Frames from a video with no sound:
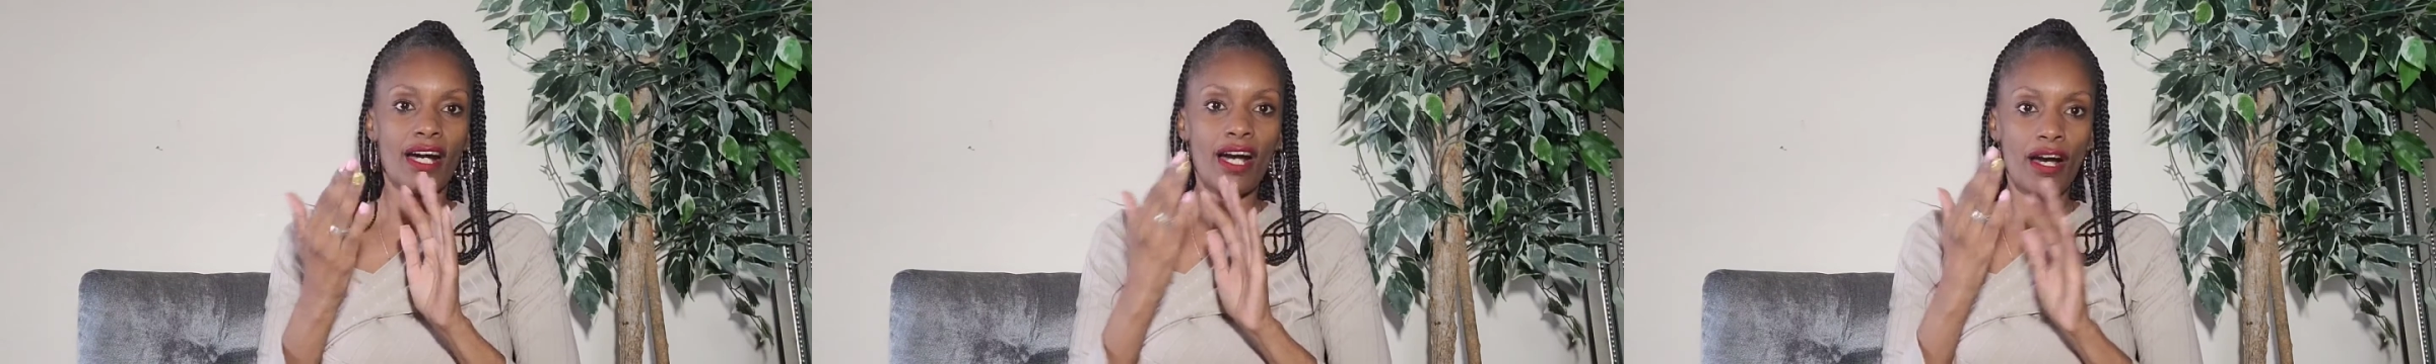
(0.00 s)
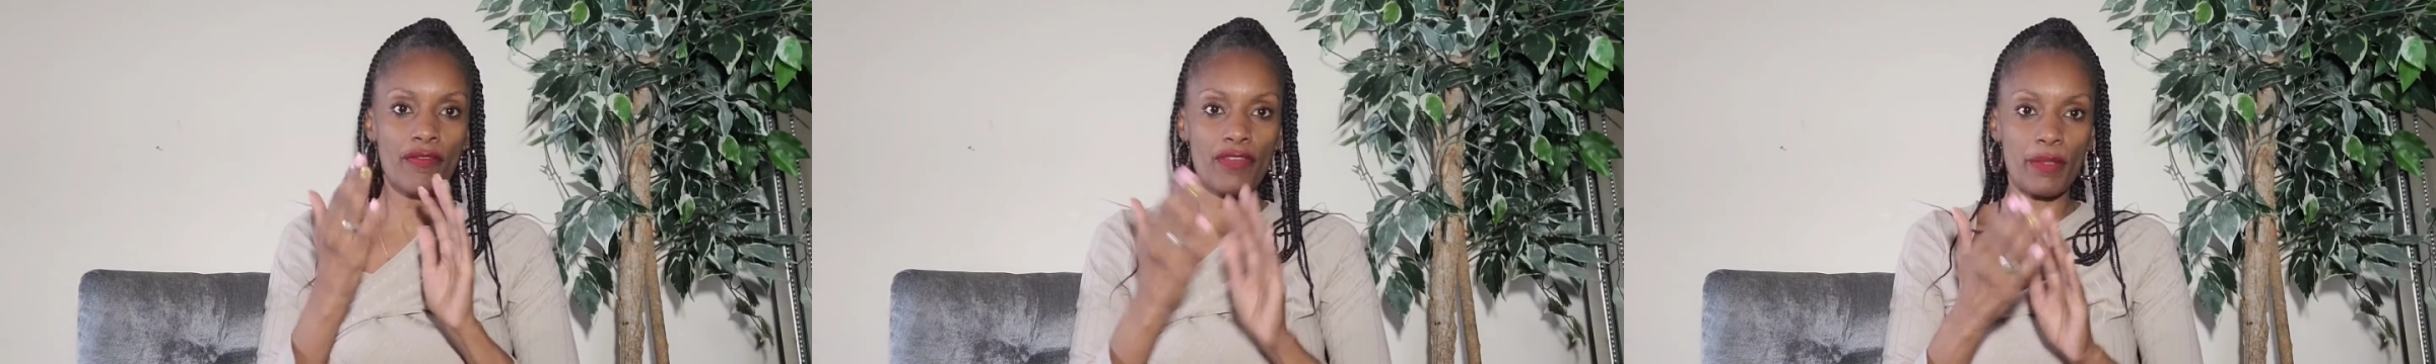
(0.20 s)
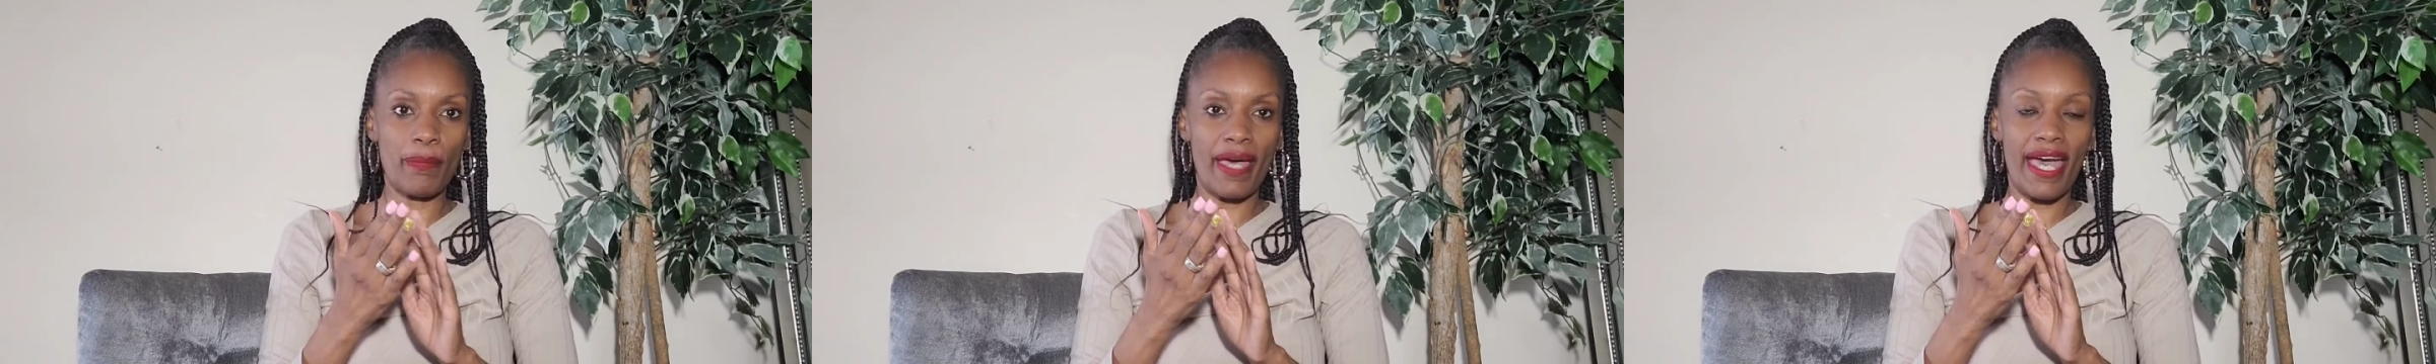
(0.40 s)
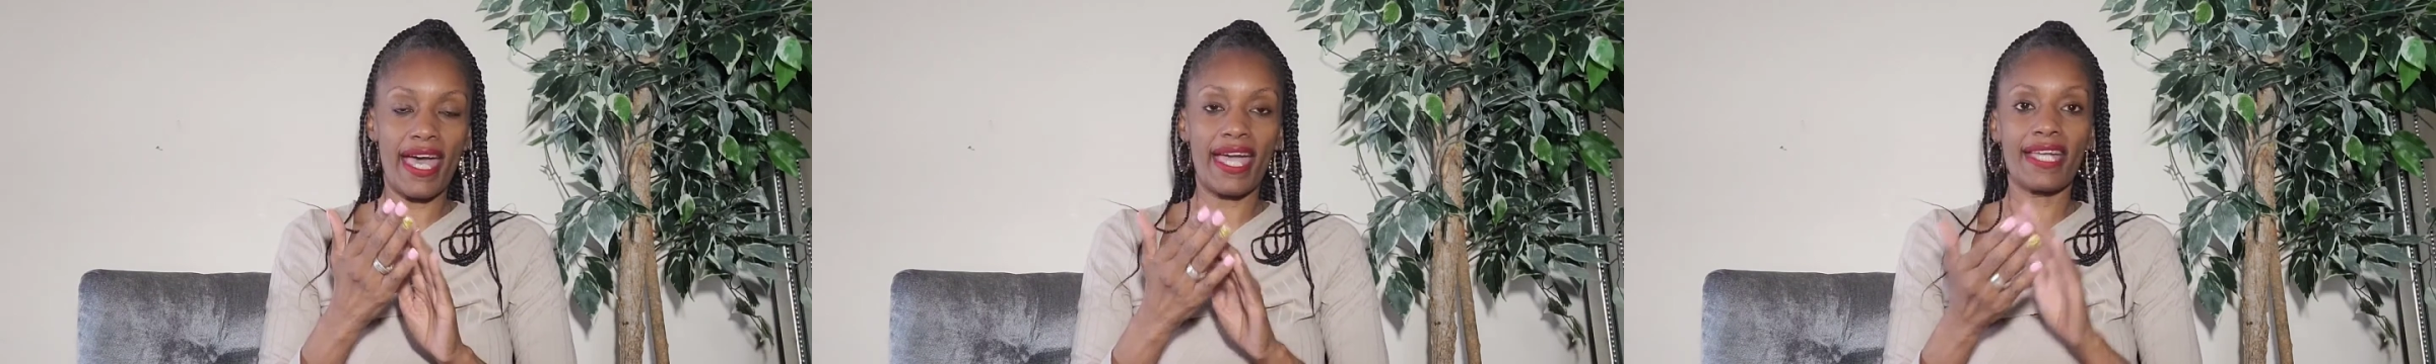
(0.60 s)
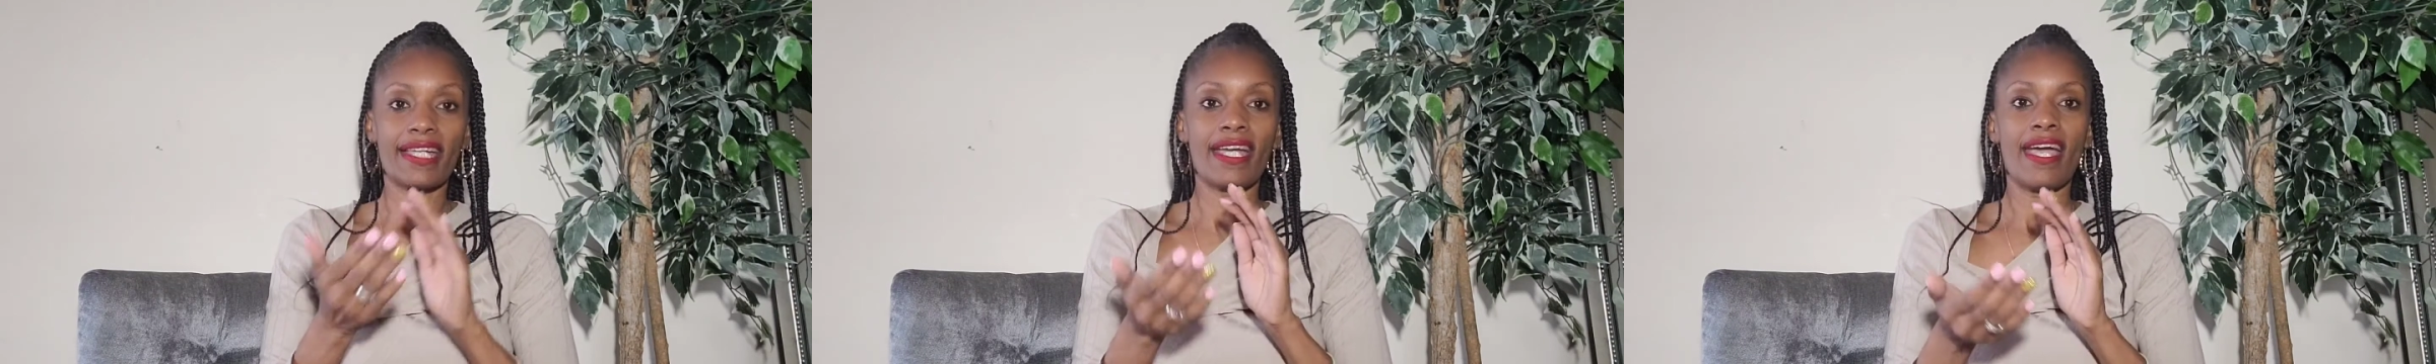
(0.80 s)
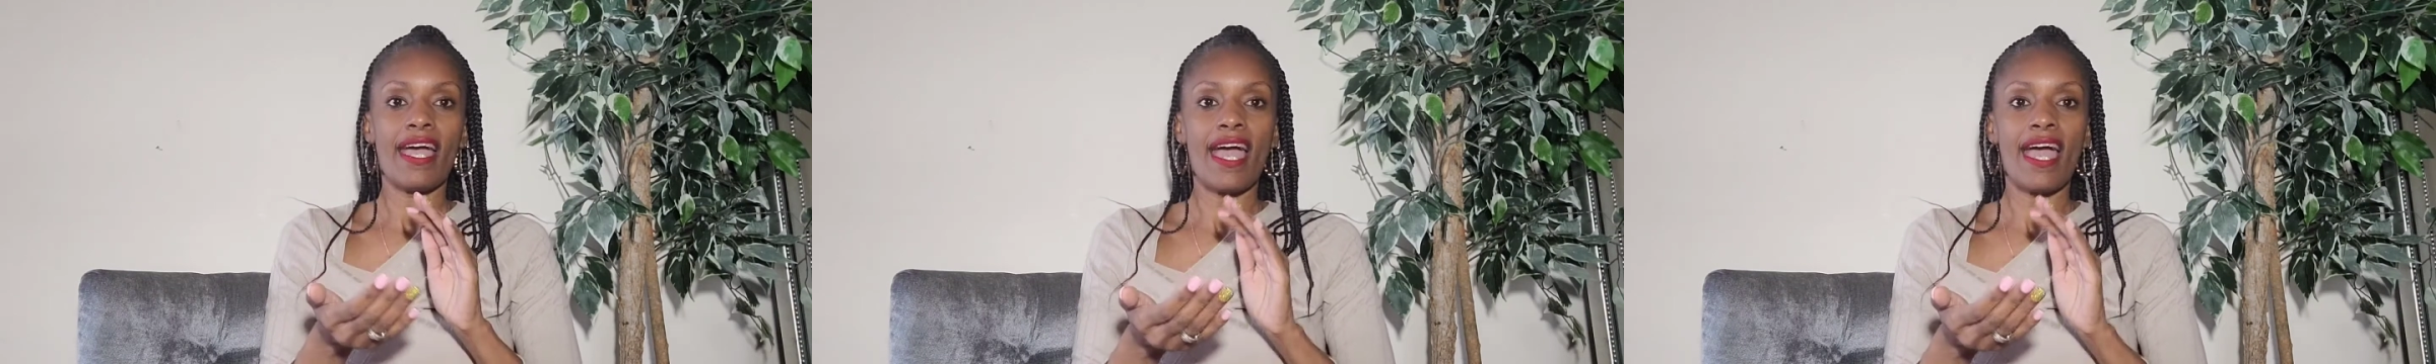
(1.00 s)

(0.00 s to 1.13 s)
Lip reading: of the bag.